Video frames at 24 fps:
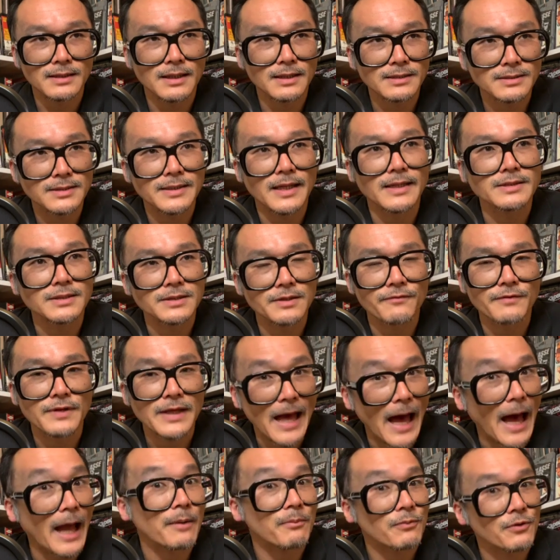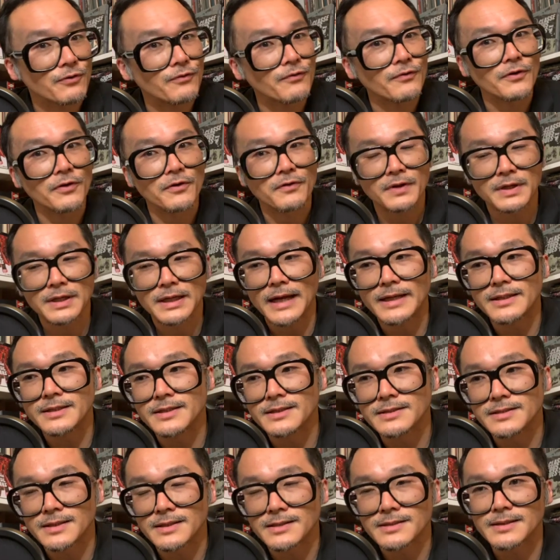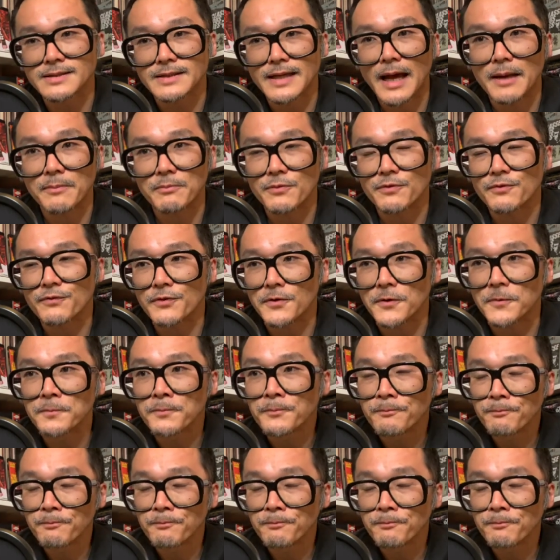a sense of the atmosphere, the 1960s atmosphere.